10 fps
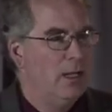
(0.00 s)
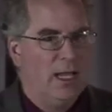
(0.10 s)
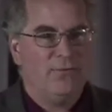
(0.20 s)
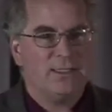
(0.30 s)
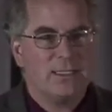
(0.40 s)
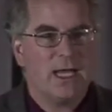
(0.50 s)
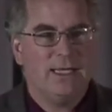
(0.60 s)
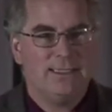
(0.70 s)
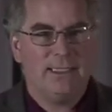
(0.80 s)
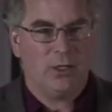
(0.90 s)
If it's the
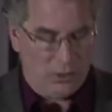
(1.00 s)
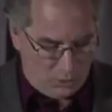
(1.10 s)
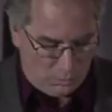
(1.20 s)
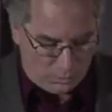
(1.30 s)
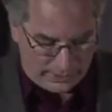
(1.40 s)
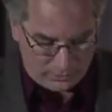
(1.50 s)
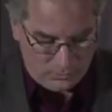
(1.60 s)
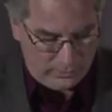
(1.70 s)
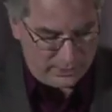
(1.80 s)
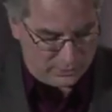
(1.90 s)
ideal, why
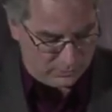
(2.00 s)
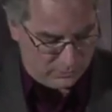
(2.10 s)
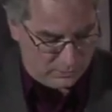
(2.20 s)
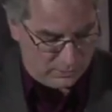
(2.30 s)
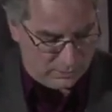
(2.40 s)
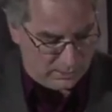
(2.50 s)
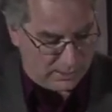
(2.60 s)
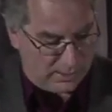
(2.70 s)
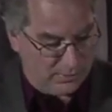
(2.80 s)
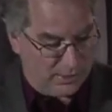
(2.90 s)
don't we do
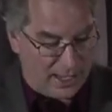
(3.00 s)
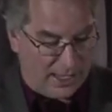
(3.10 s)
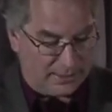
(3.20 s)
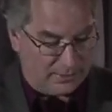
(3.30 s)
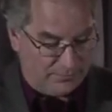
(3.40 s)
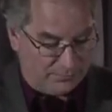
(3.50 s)
that?